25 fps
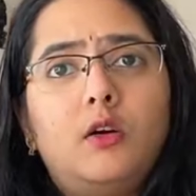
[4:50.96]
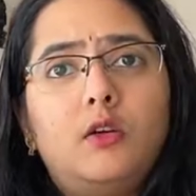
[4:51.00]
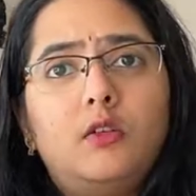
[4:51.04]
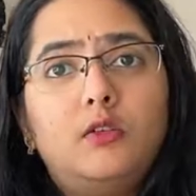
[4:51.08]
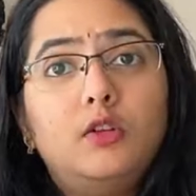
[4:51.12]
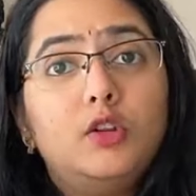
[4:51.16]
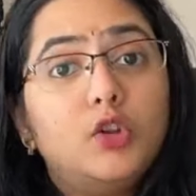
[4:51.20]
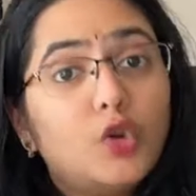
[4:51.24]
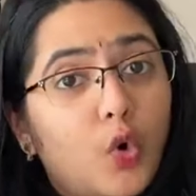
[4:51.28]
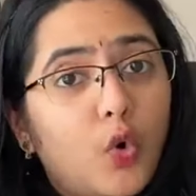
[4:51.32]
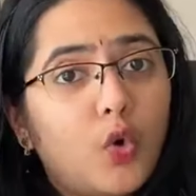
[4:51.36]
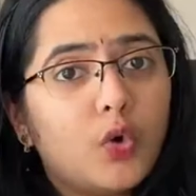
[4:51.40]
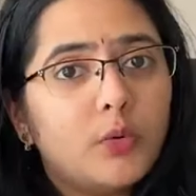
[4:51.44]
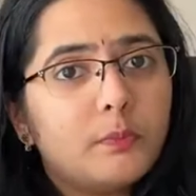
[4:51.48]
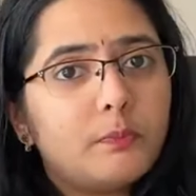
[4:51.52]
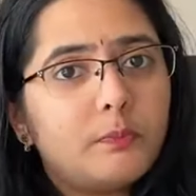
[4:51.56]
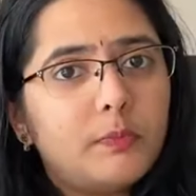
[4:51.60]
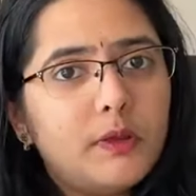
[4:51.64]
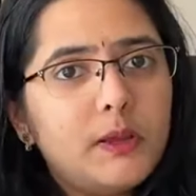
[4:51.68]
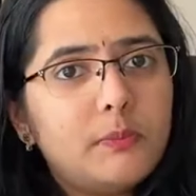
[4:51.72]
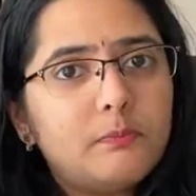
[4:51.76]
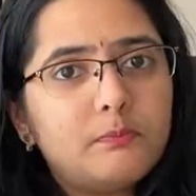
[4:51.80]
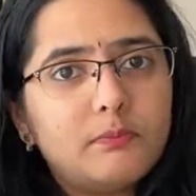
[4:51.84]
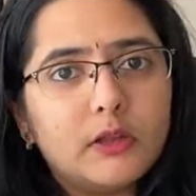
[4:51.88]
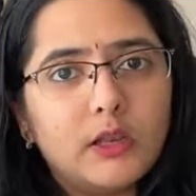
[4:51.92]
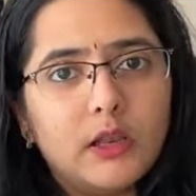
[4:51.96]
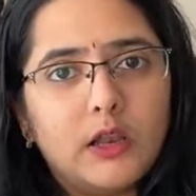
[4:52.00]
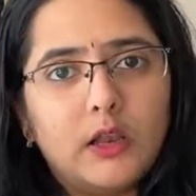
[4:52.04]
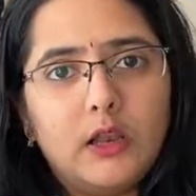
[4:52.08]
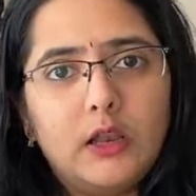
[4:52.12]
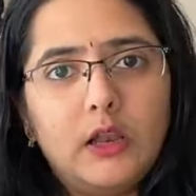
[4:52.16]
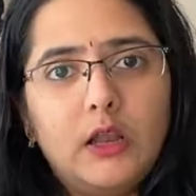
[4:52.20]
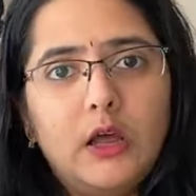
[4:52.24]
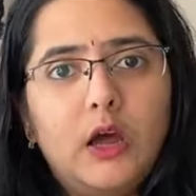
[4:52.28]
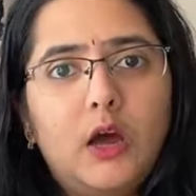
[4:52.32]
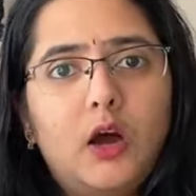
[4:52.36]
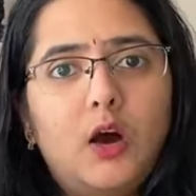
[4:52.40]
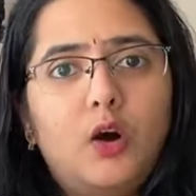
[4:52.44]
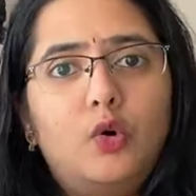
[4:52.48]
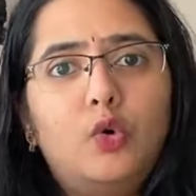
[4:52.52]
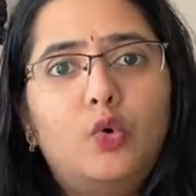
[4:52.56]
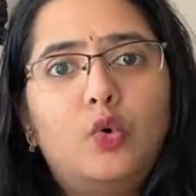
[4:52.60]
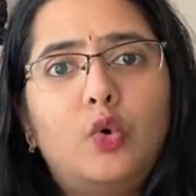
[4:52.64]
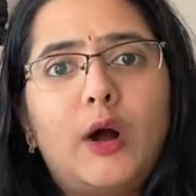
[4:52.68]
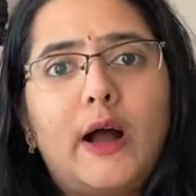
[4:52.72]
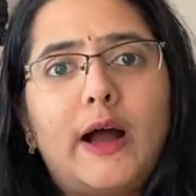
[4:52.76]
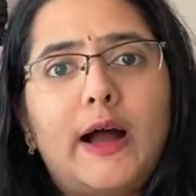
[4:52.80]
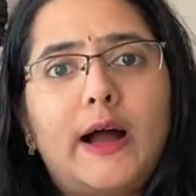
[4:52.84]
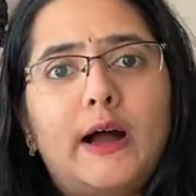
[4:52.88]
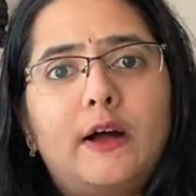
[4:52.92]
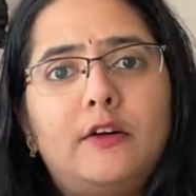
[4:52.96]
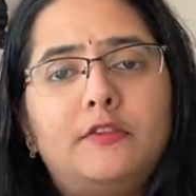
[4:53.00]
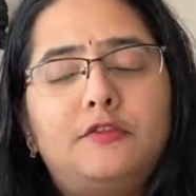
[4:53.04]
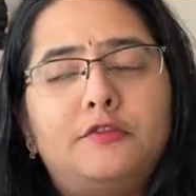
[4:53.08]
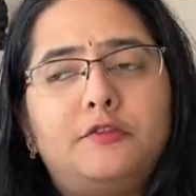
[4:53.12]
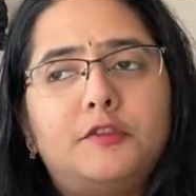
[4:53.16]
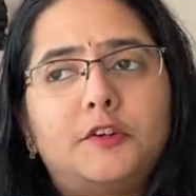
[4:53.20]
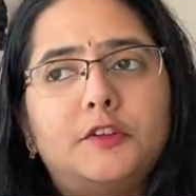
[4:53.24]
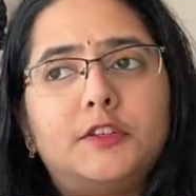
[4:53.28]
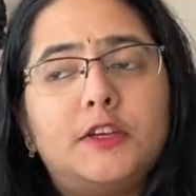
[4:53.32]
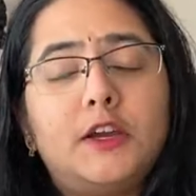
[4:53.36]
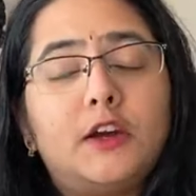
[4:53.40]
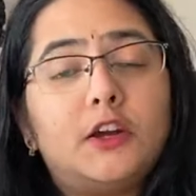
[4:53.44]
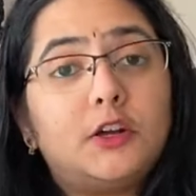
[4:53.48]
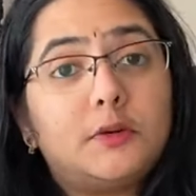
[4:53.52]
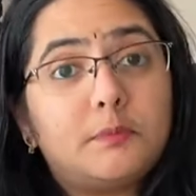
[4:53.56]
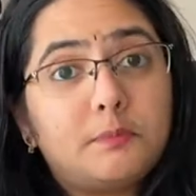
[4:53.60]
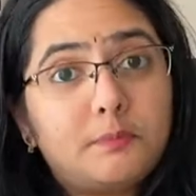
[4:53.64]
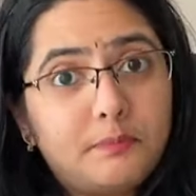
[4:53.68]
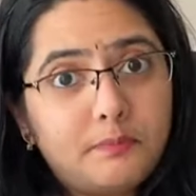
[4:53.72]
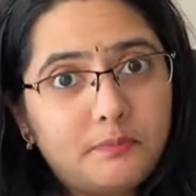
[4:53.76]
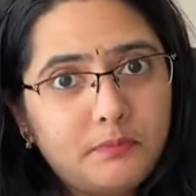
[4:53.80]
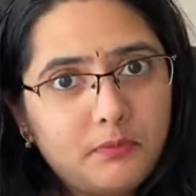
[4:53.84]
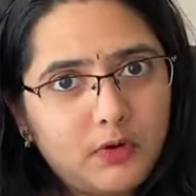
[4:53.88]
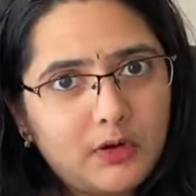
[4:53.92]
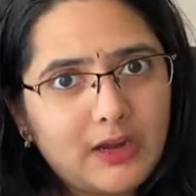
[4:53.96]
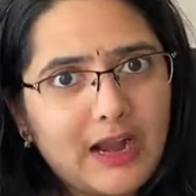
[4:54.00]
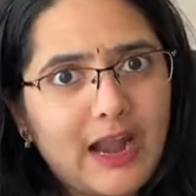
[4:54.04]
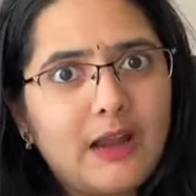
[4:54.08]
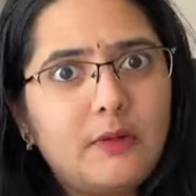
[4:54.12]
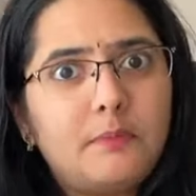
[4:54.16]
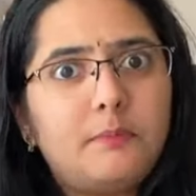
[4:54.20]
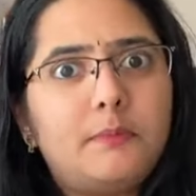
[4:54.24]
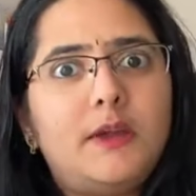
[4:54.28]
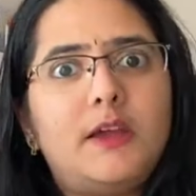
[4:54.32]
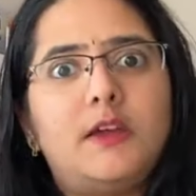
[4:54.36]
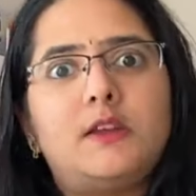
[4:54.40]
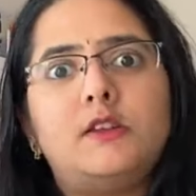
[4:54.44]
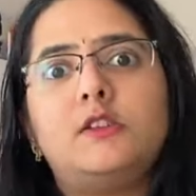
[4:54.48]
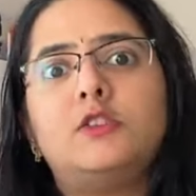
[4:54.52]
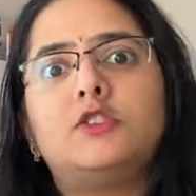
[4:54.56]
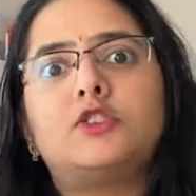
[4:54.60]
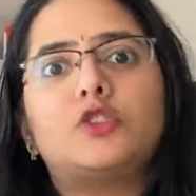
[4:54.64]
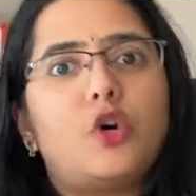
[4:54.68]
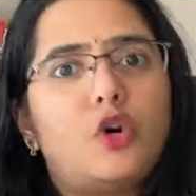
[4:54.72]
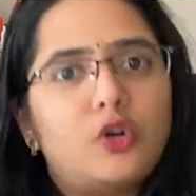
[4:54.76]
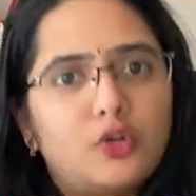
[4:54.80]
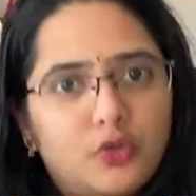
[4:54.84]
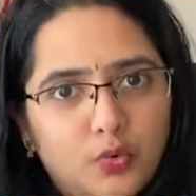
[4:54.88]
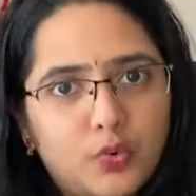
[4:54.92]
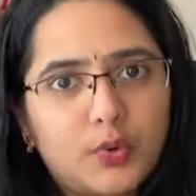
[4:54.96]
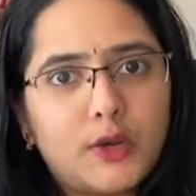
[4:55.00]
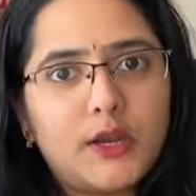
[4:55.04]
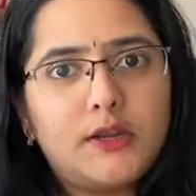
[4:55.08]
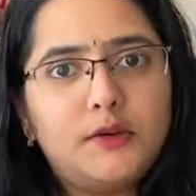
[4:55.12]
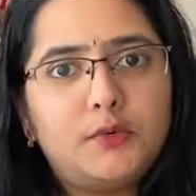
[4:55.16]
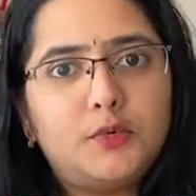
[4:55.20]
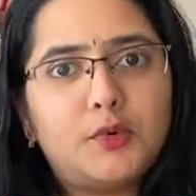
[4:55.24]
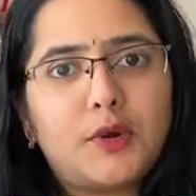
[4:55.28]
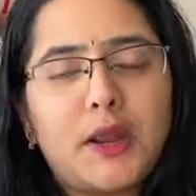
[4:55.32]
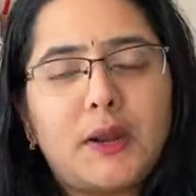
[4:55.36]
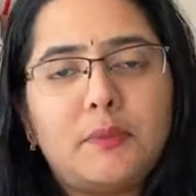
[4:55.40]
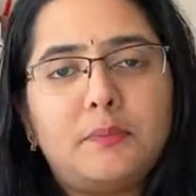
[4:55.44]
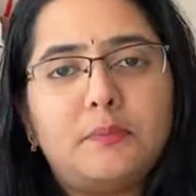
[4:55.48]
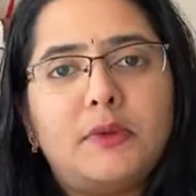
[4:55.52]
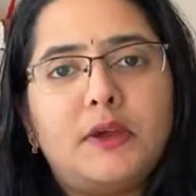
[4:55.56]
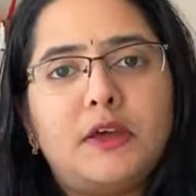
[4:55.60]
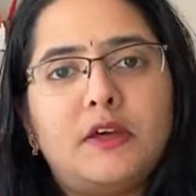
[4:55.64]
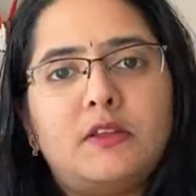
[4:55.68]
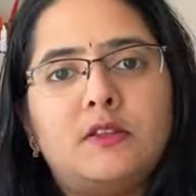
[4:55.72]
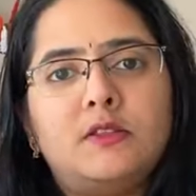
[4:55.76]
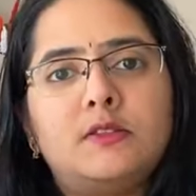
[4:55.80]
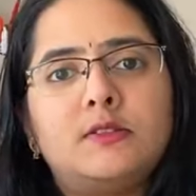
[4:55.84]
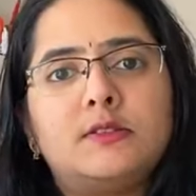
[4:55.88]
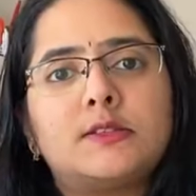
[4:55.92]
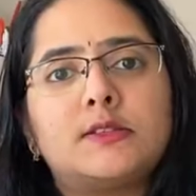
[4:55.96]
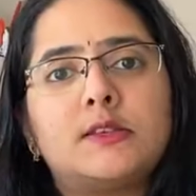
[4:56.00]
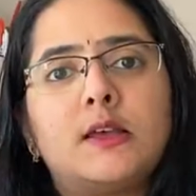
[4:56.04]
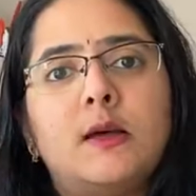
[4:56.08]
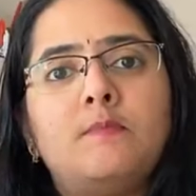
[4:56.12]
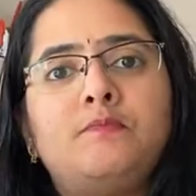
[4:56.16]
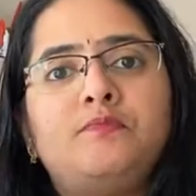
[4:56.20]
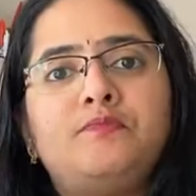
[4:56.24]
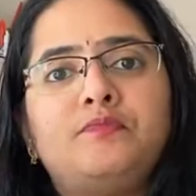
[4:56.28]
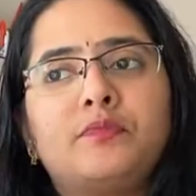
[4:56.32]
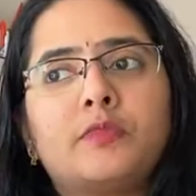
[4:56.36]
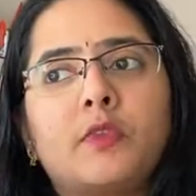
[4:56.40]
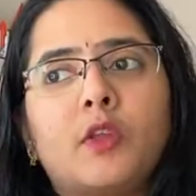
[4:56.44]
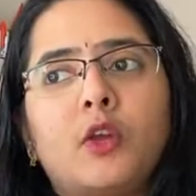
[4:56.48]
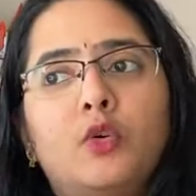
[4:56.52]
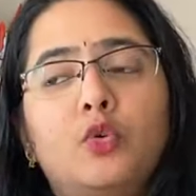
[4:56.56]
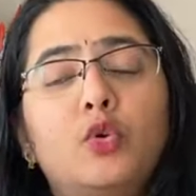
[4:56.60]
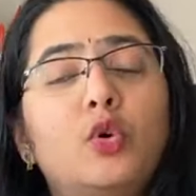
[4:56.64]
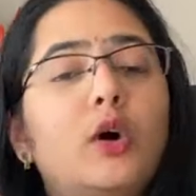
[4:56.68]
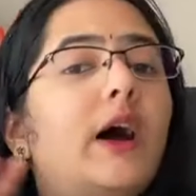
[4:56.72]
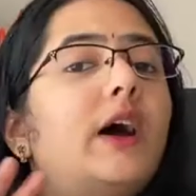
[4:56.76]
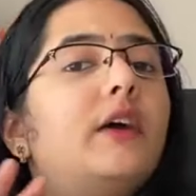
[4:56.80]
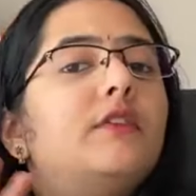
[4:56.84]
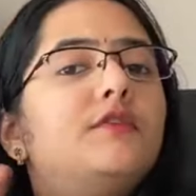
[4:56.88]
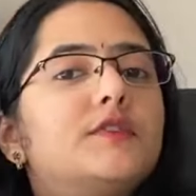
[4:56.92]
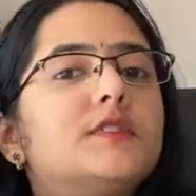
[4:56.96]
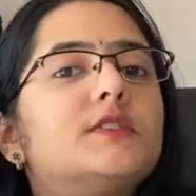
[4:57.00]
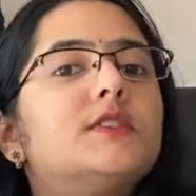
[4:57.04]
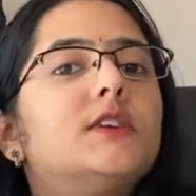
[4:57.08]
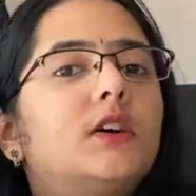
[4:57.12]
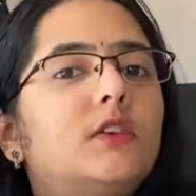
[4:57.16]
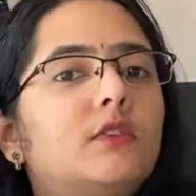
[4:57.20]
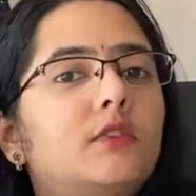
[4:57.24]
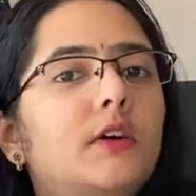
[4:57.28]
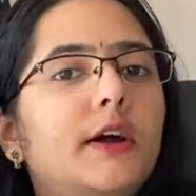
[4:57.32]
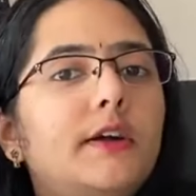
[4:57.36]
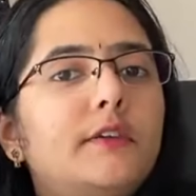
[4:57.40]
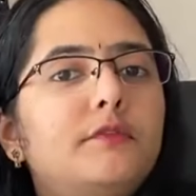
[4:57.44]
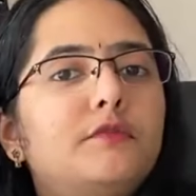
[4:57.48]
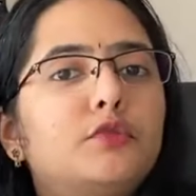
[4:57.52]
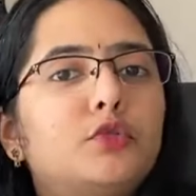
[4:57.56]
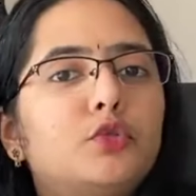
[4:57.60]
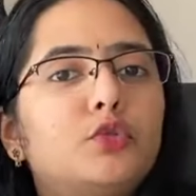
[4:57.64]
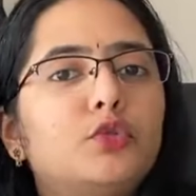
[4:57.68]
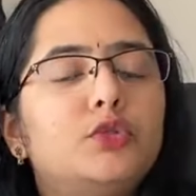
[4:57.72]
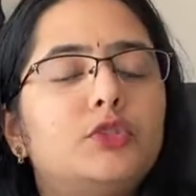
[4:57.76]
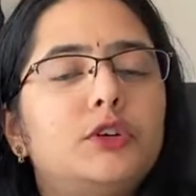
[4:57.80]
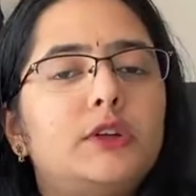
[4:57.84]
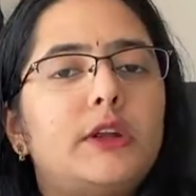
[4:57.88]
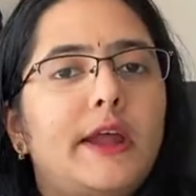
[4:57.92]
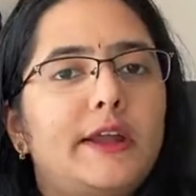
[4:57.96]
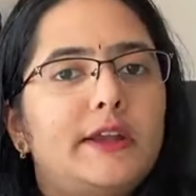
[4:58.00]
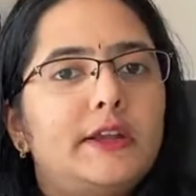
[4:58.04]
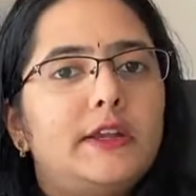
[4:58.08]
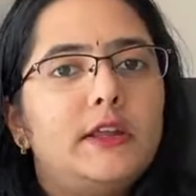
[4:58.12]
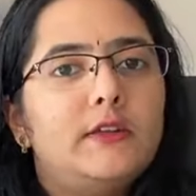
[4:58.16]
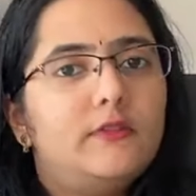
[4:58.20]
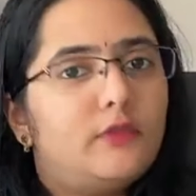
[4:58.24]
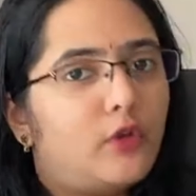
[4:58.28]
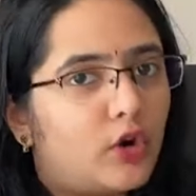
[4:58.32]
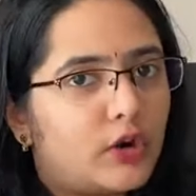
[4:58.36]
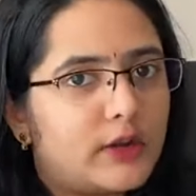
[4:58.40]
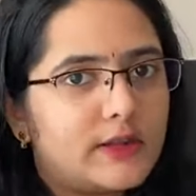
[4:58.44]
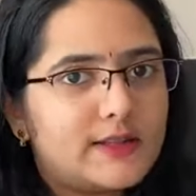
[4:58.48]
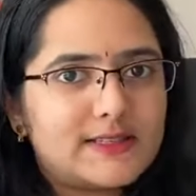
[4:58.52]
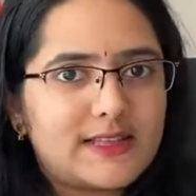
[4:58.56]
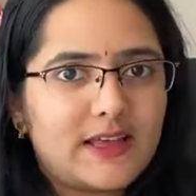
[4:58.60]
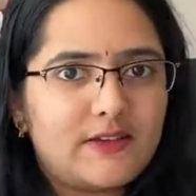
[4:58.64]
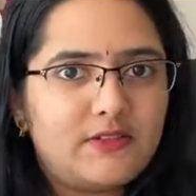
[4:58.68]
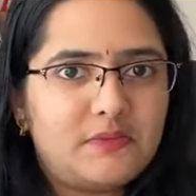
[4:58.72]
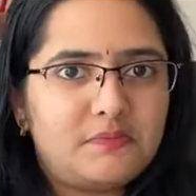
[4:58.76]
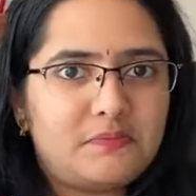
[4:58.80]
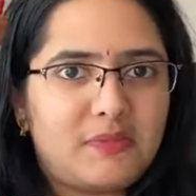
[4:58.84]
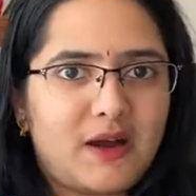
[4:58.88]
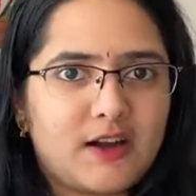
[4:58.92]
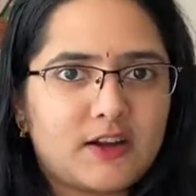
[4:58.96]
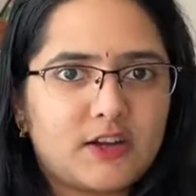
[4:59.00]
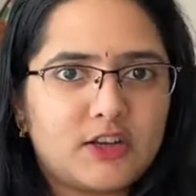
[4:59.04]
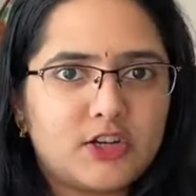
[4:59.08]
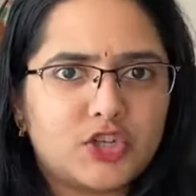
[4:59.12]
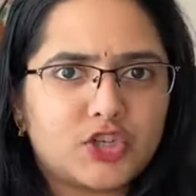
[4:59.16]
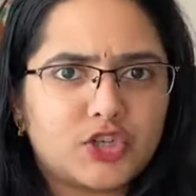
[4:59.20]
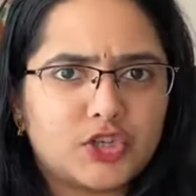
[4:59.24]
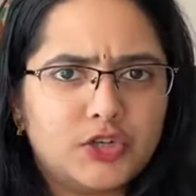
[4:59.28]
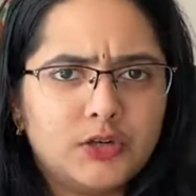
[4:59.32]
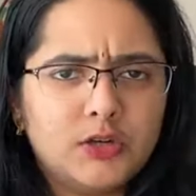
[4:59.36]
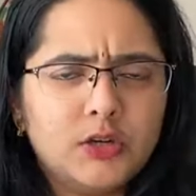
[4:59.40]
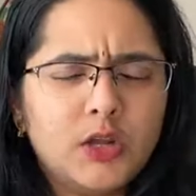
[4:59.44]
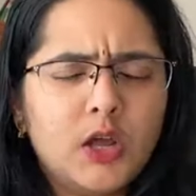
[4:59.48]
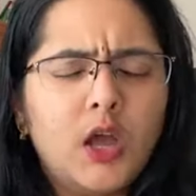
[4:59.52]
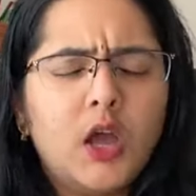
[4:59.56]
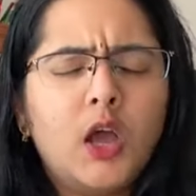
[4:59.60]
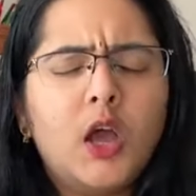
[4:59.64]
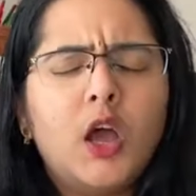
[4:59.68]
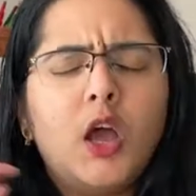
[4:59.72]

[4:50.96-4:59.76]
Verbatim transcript: known people who have their grandparents or great grandparents who have survived through the 1947 partition,